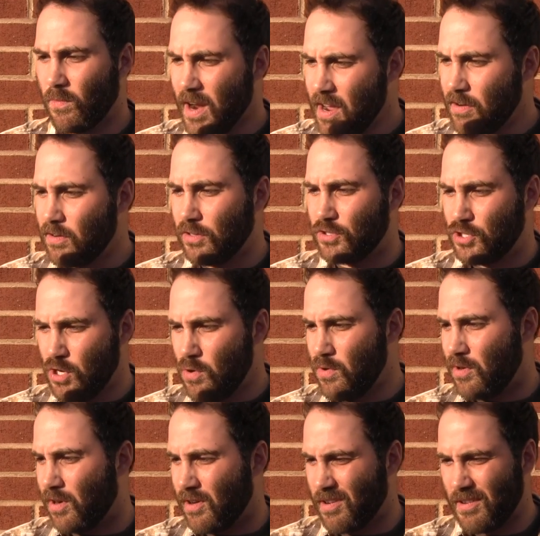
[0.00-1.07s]
Randall
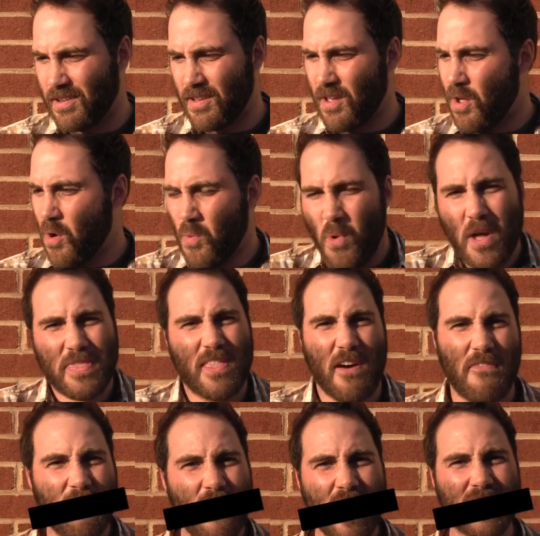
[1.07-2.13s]
Jr.? What the f***
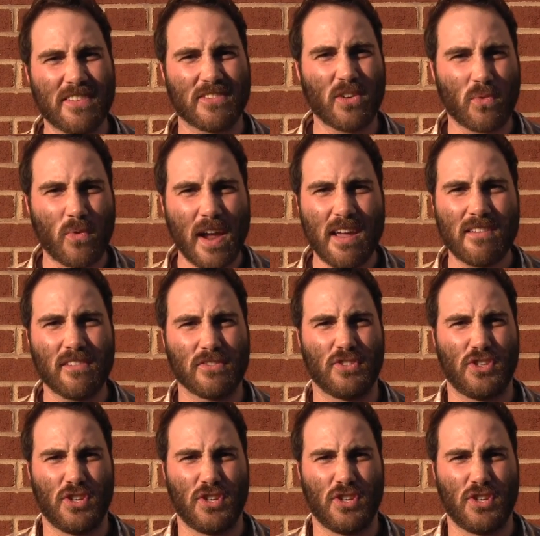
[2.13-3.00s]
is a Randall